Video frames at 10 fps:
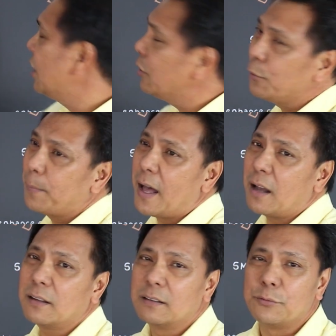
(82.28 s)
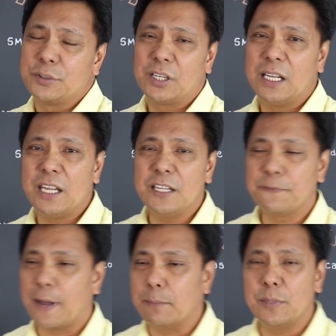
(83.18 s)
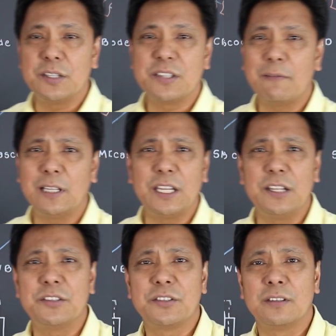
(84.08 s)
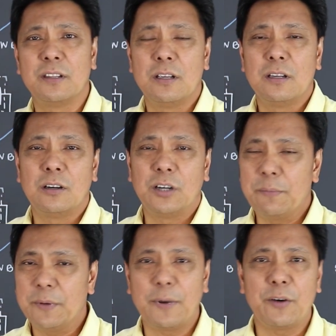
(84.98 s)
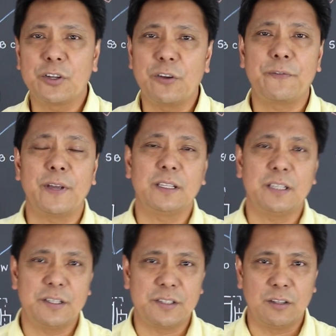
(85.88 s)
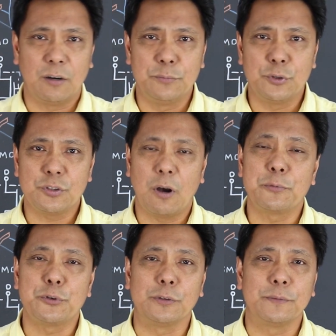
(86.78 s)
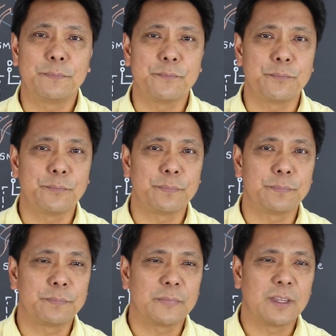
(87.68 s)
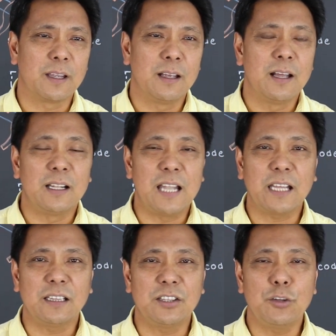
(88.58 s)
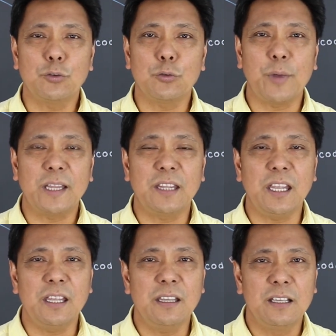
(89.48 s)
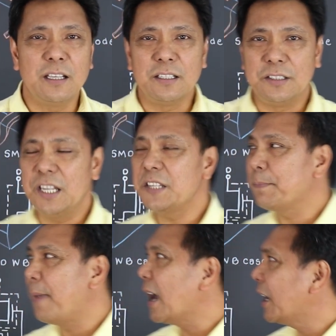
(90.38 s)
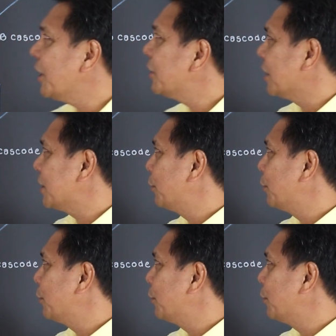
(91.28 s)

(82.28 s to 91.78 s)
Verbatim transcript: D2PAK with 3 leads, 5 leads, 7 leads, or even Power QFN is an obvious option. Like the TO-220, this package has